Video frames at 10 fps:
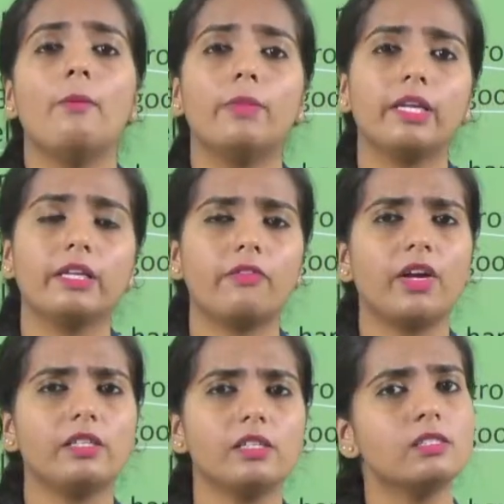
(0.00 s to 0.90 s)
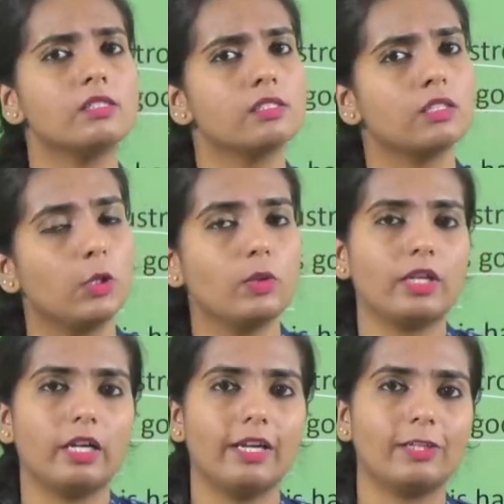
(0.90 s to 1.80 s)
But graphite is good
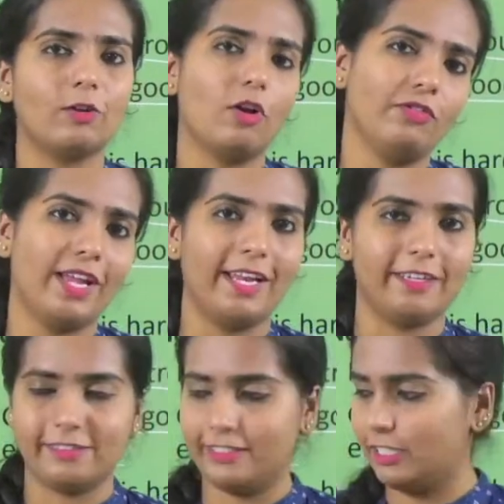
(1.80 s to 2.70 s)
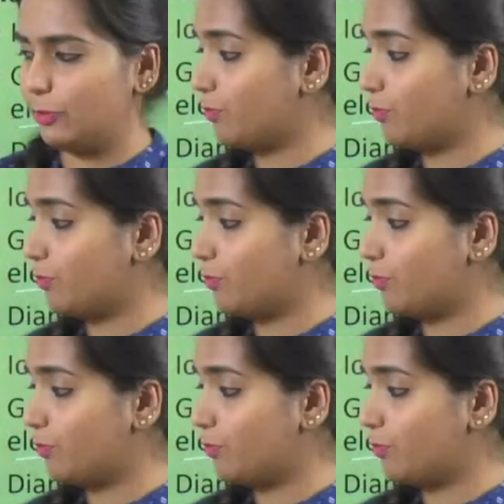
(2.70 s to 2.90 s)
conductor of electricity.